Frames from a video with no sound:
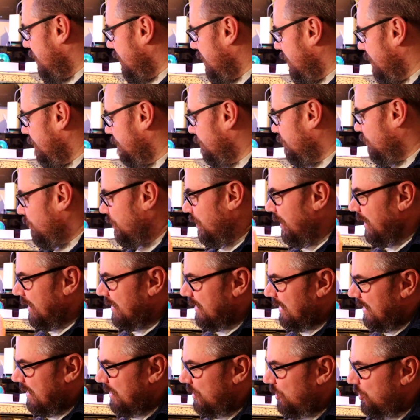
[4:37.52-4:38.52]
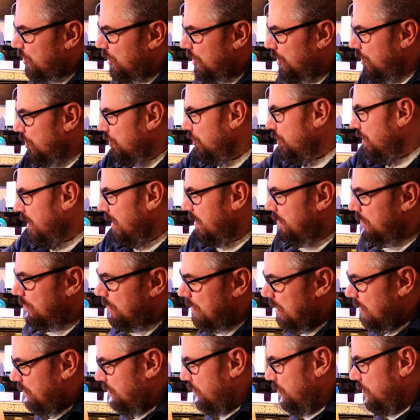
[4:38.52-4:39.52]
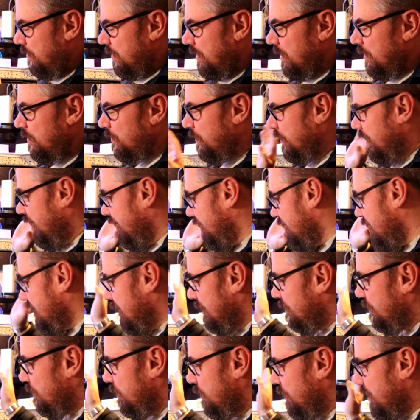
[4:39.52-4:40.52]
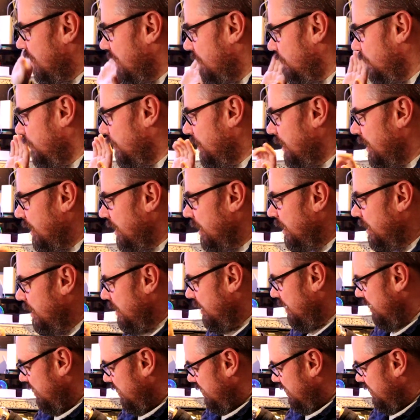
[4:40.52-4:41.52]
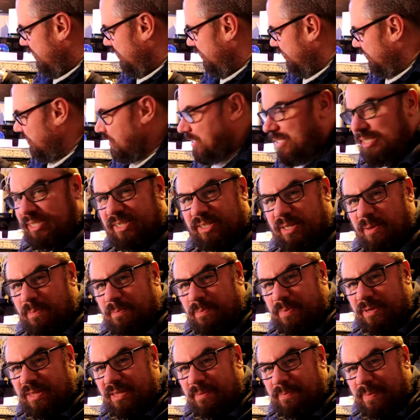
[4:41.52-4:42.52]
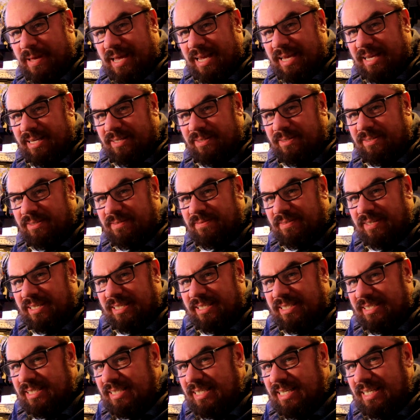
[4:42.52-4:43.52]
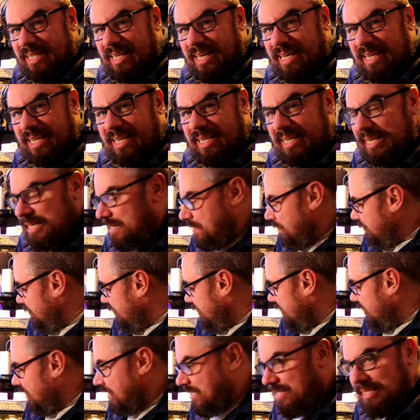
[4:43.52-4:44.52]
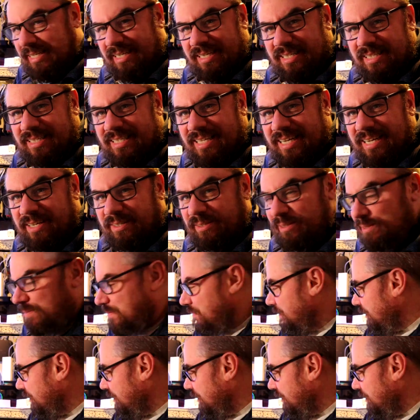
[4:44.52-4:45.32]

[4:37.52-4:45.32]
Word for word: Um, so like I say, it's just shy of three foot this way, three foot that way. There's a sump at the back. I don't know if you can see that here, but this is an internal